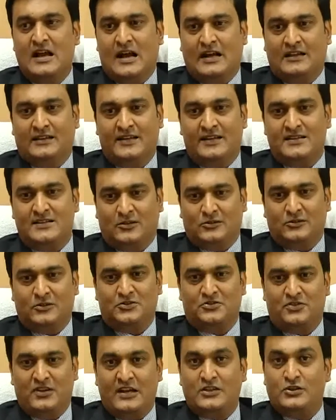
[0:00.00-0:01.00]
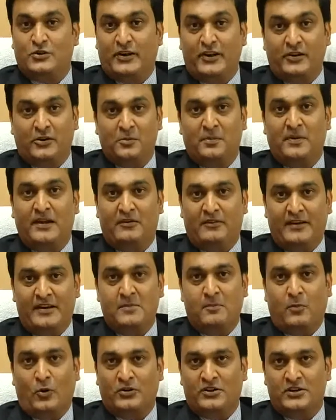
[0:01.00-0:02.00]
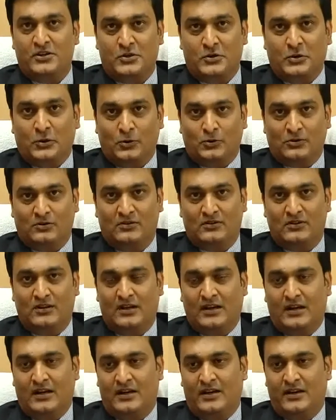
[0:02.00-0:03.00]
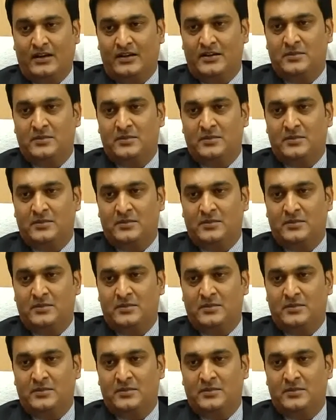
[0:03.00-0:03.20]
I think South Australia is looking to play a very important role uh,